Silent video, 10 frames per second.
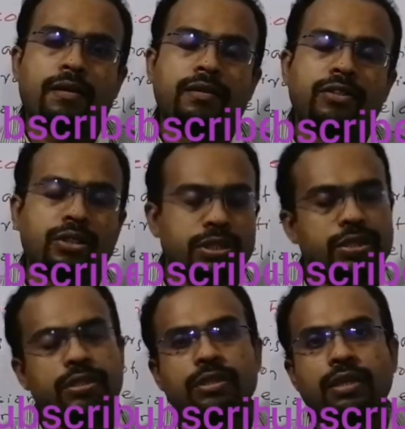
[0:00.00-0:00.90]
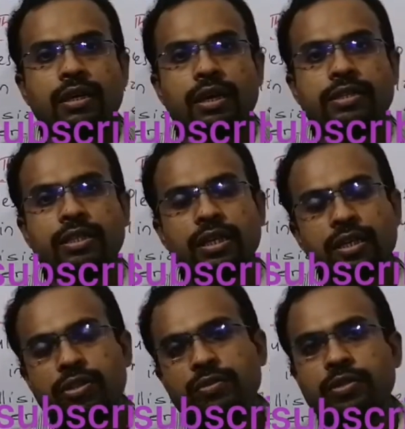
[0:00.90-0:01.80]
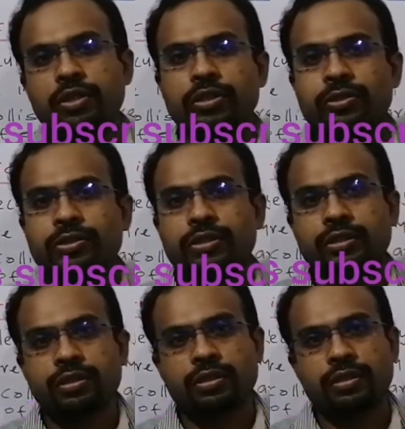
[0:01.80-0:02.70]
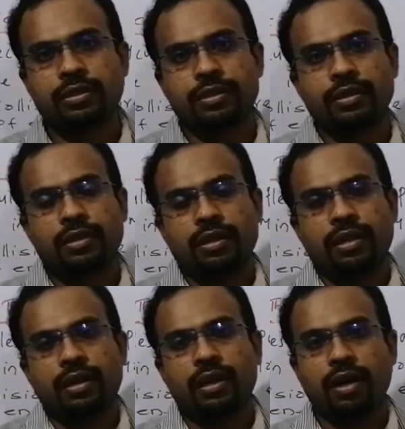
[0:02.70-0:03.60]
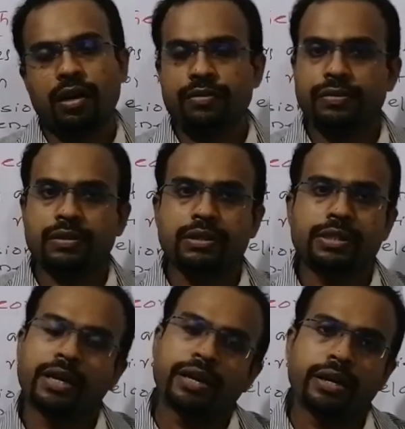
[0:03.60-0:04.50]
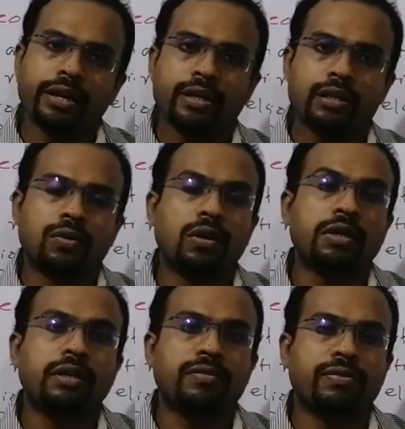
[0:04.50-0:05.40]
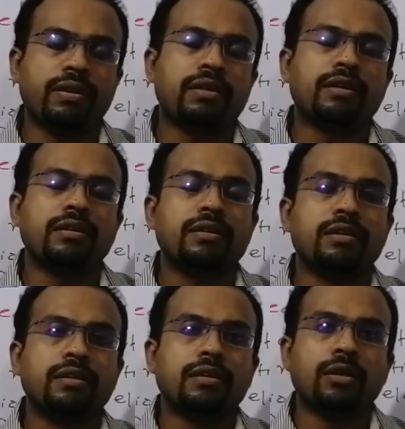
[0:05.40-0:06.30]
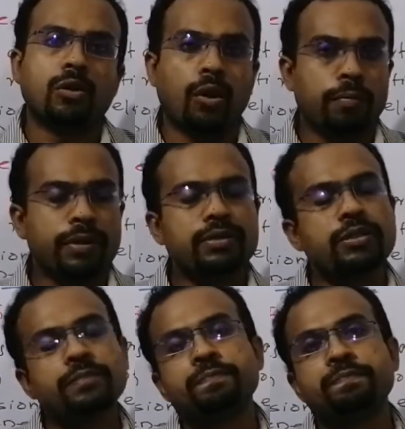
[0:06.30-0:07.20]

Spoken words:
This is a series of videos I have shared on different topics.